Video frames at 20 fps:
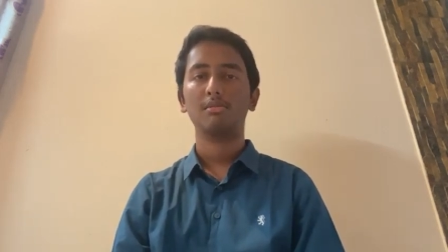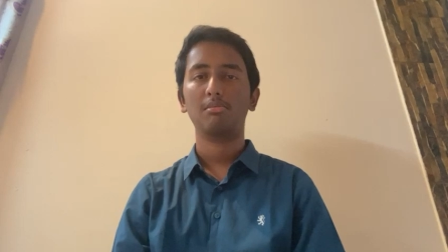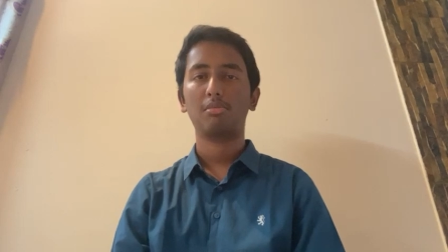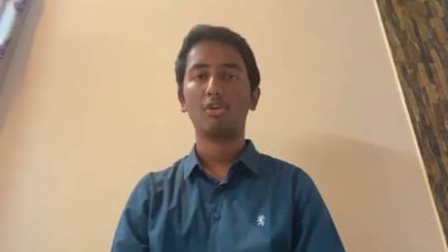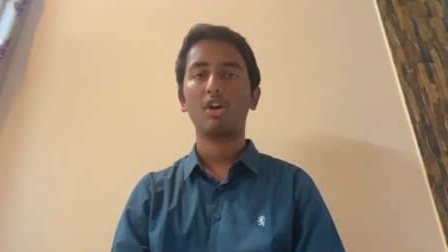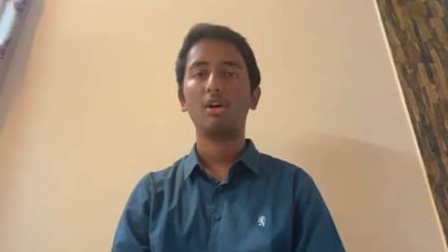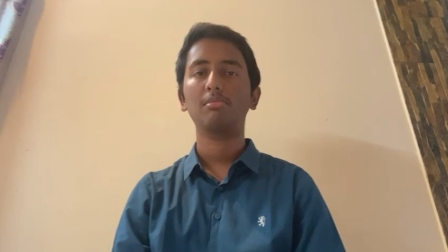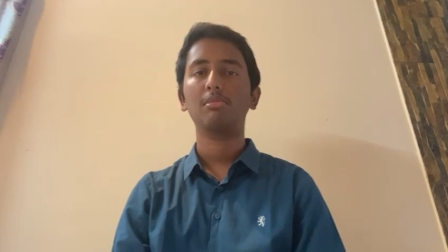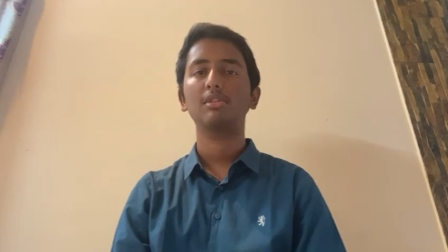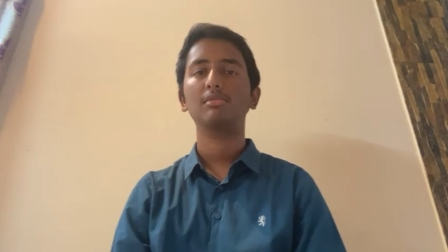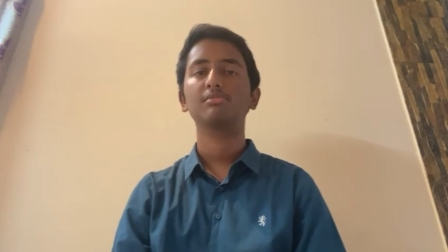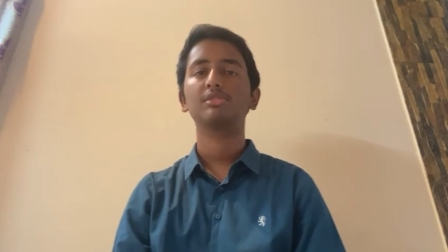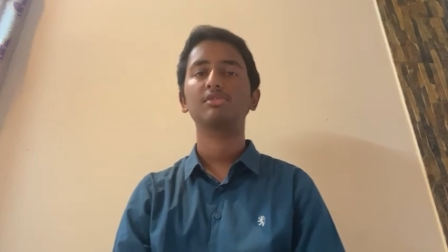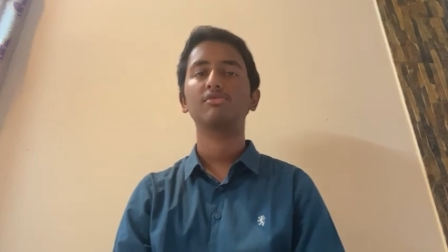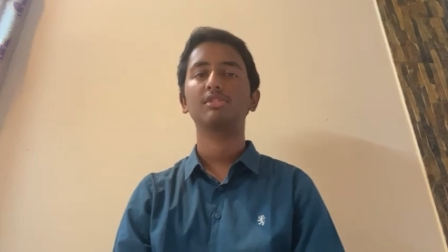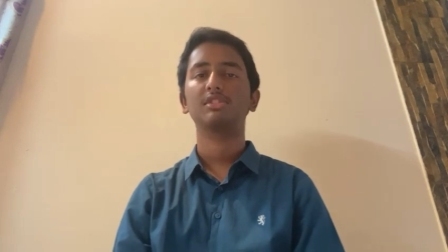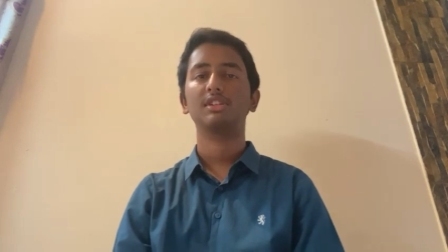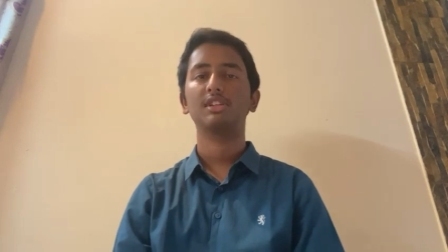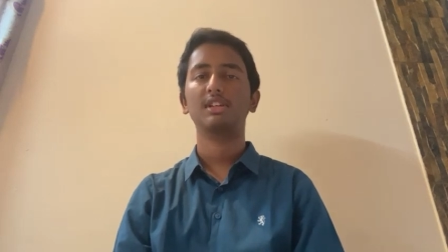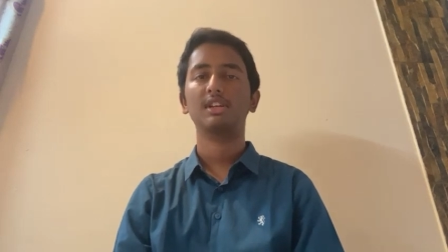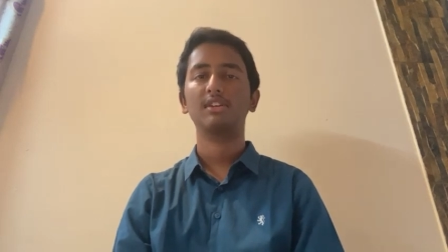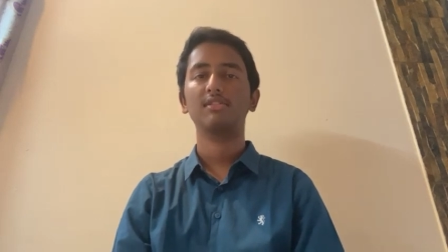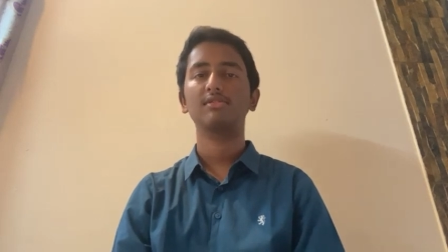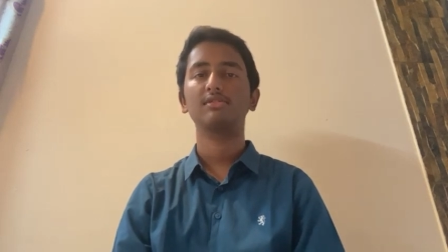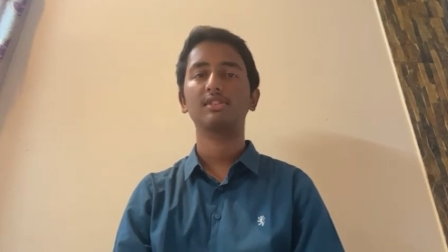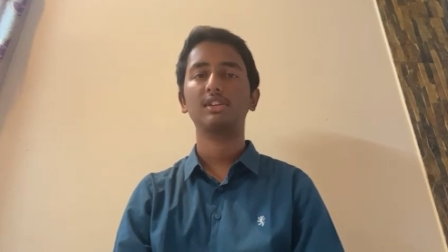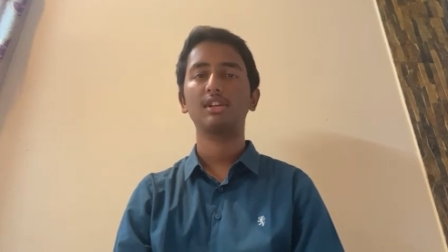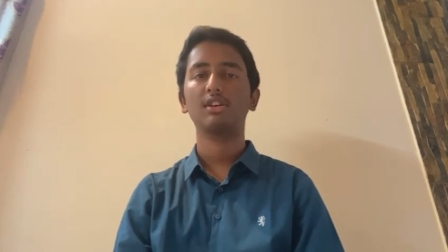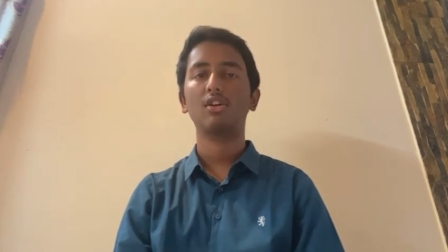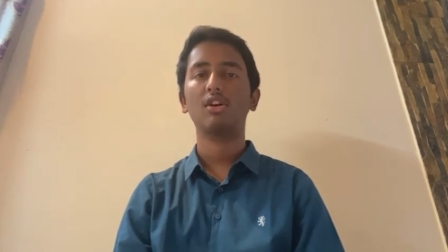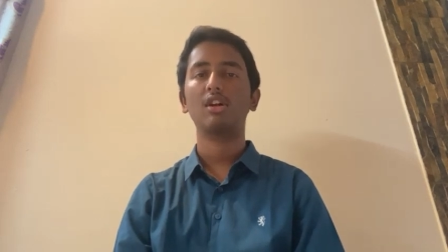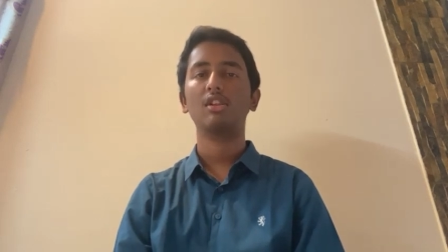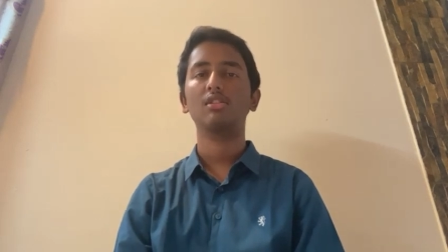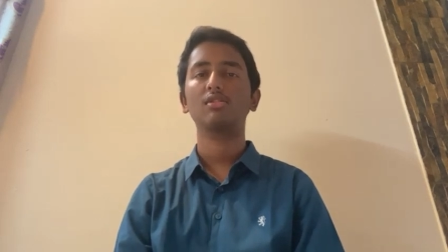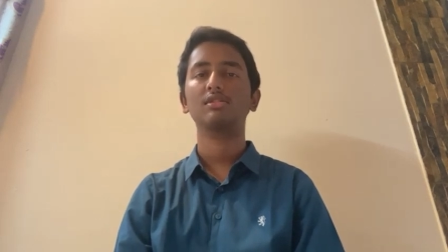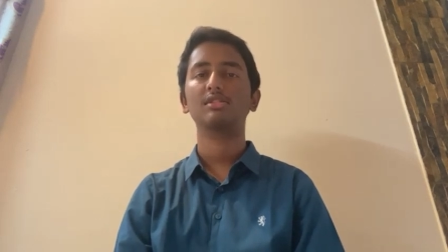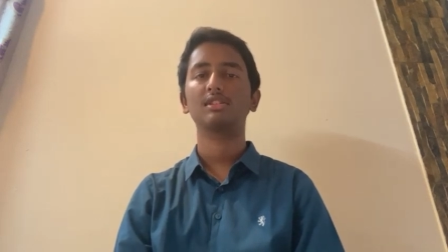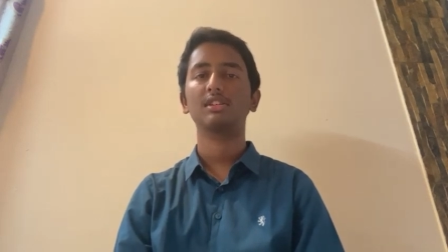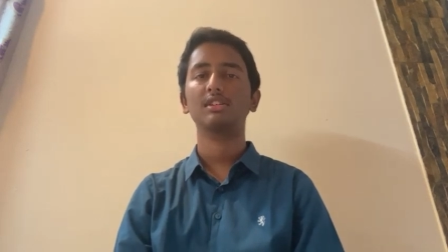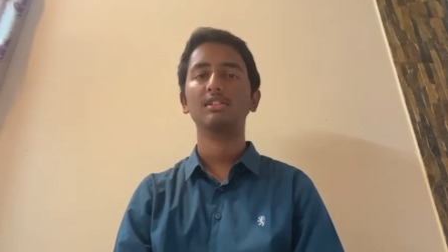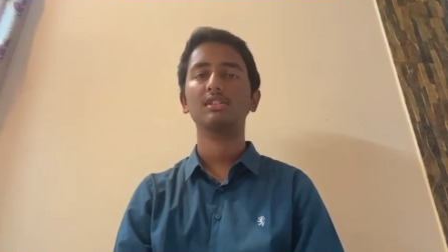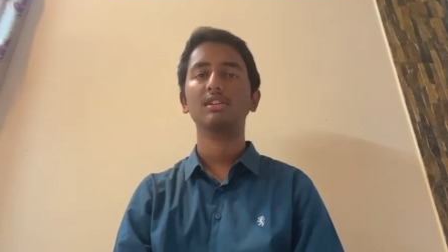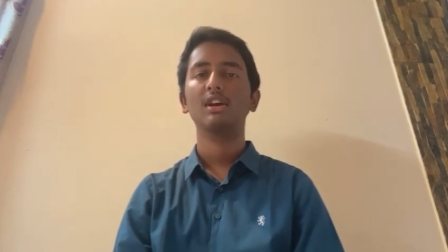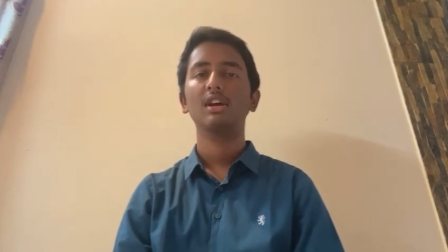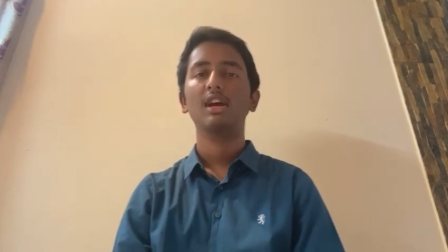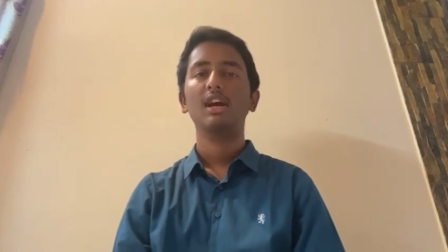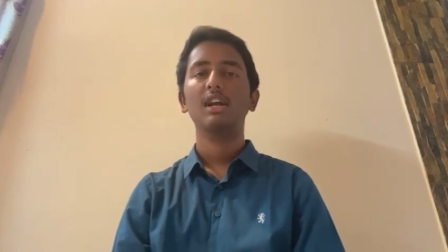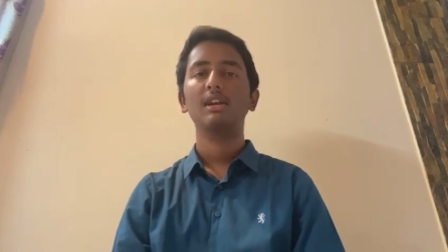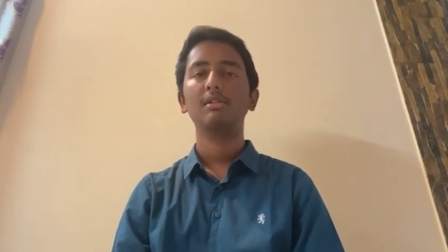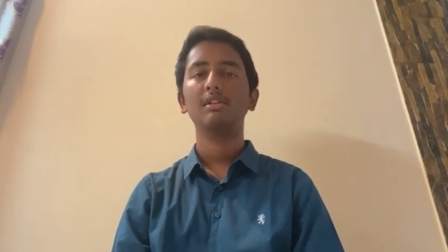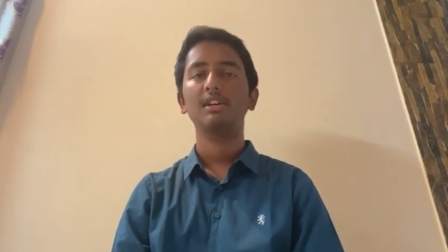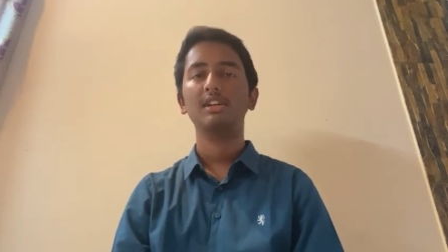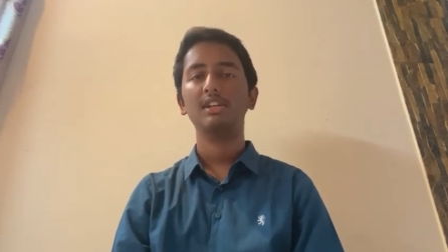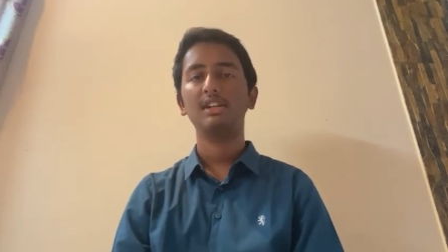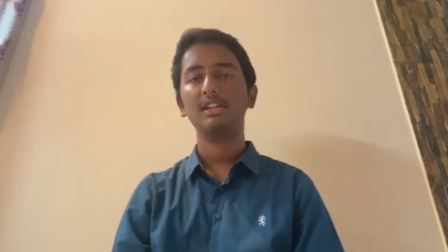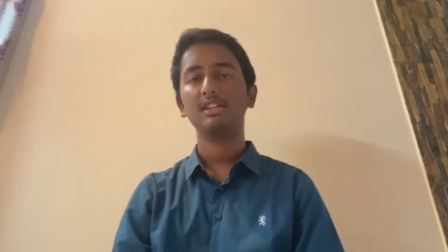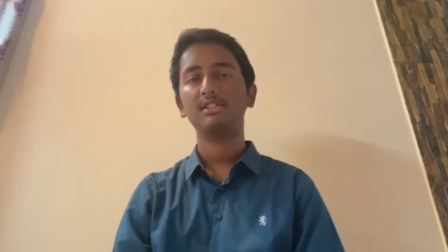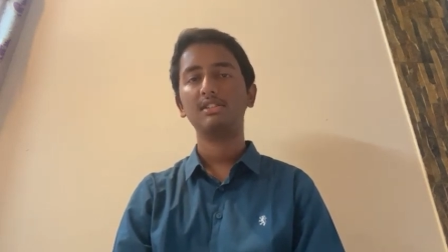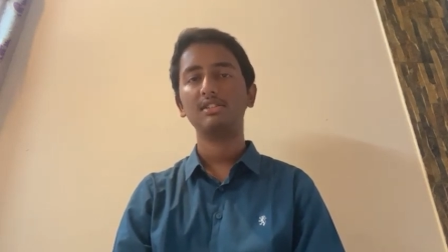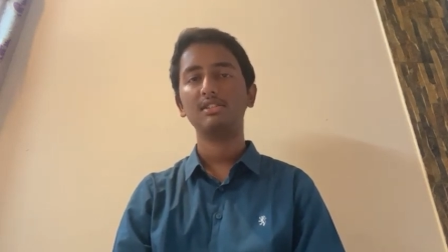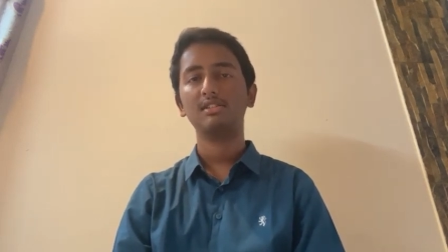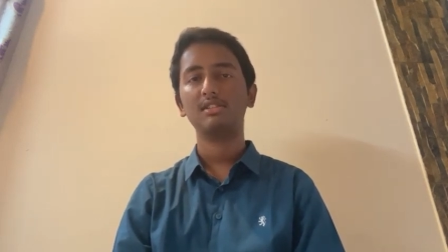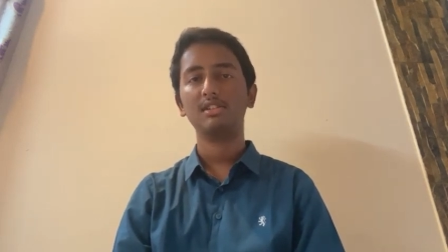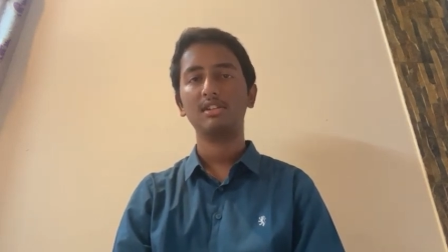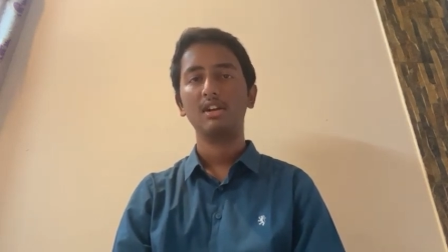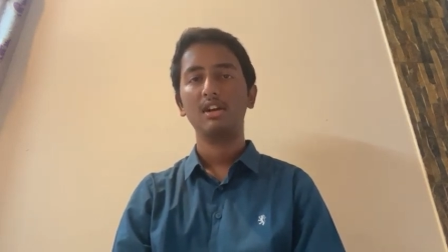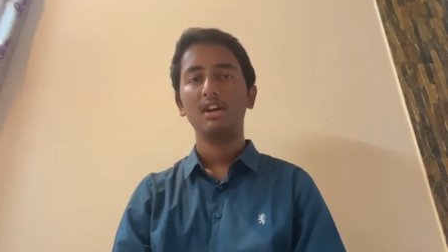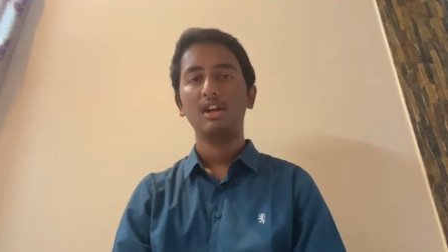problems which he gives and all those things and he teaches the